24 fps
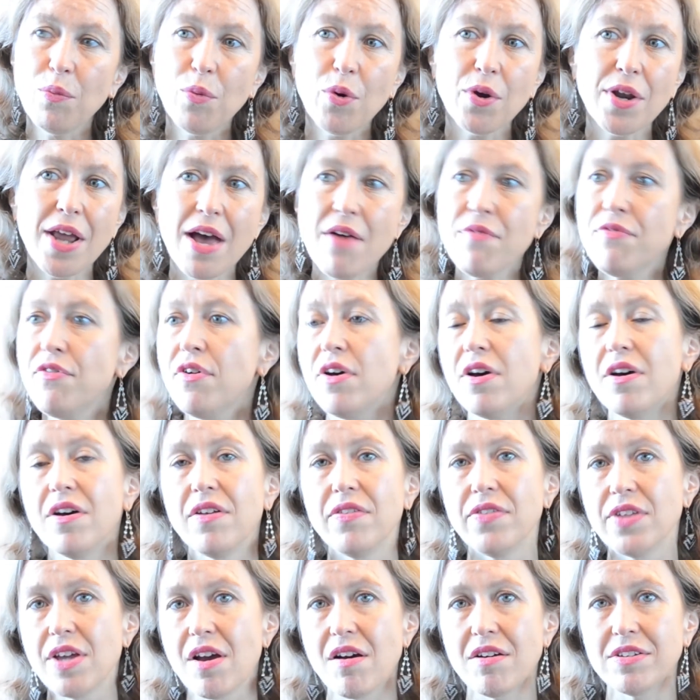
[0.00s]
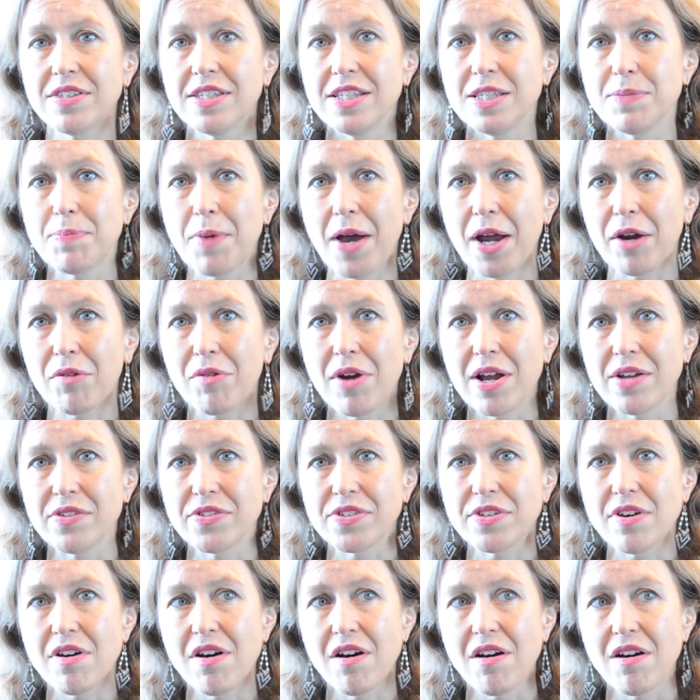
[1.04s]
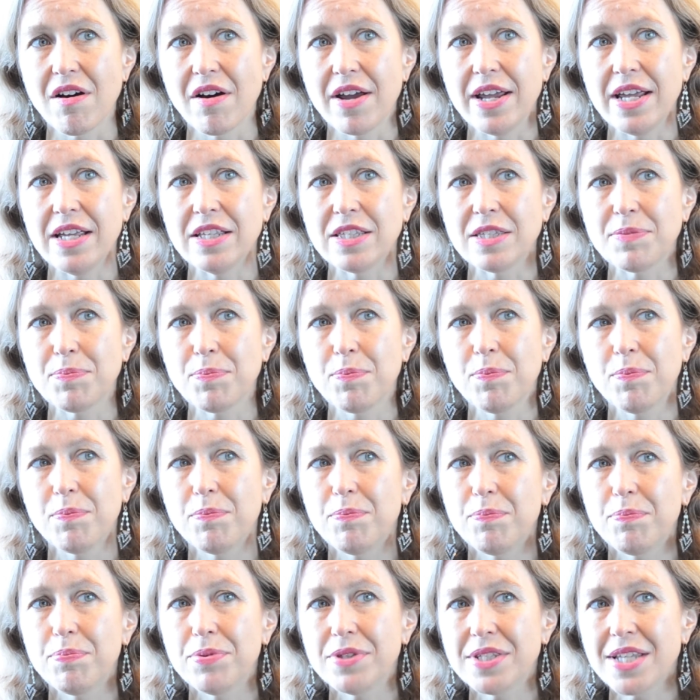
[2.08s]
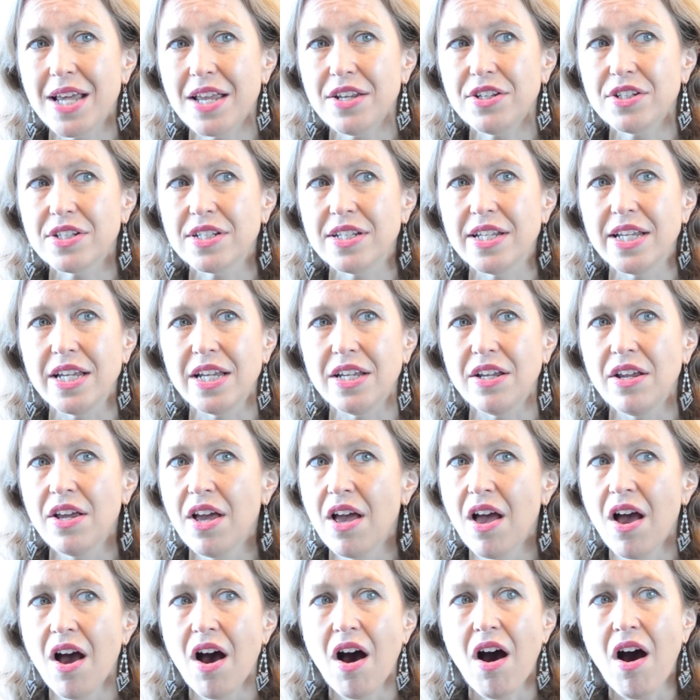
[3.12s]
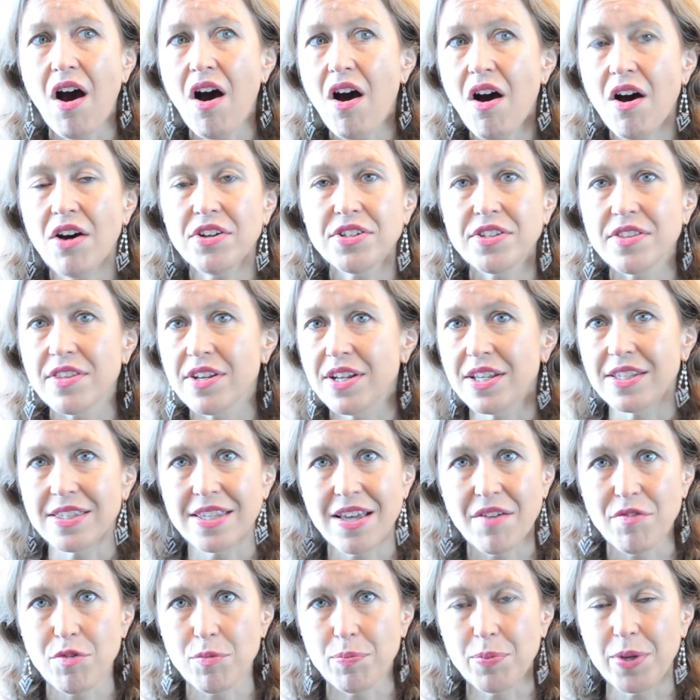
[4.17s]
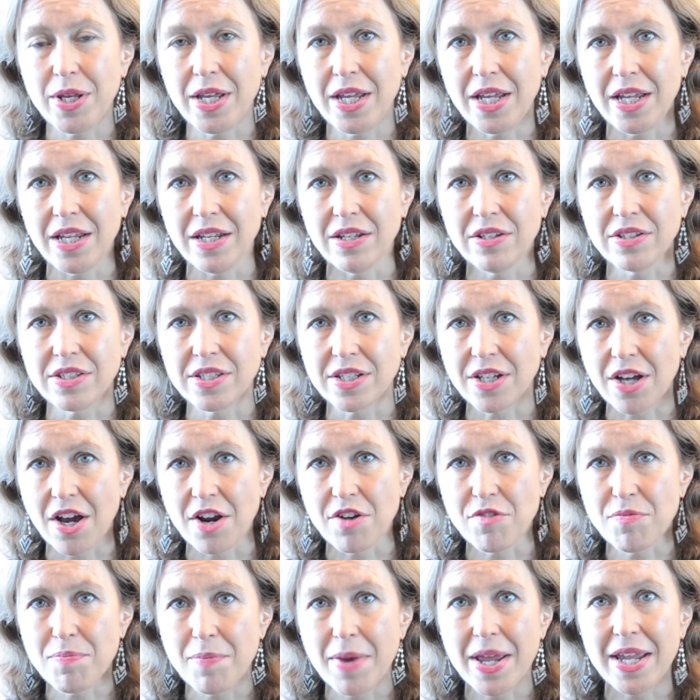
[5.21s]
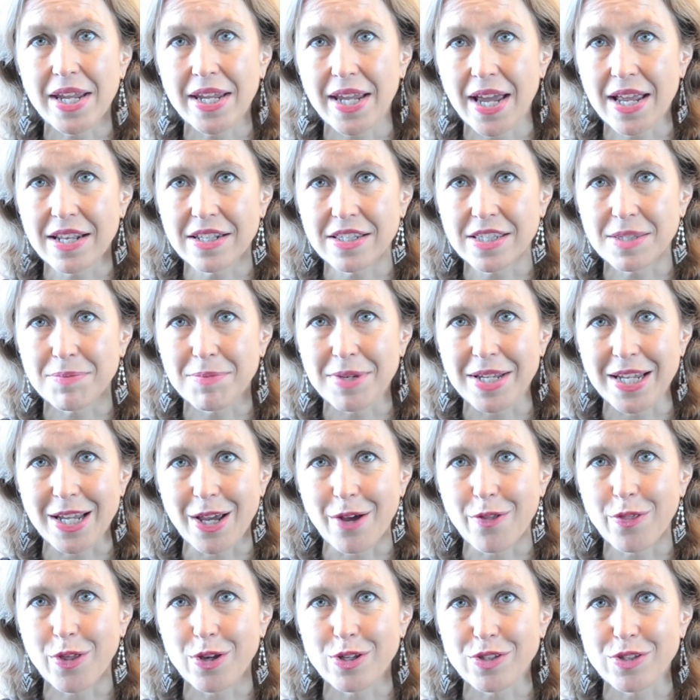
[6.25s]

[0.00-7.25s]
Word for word: whatever the artists' backgrounds are, it's potentially harder than it's ever been to kind of make ends meet at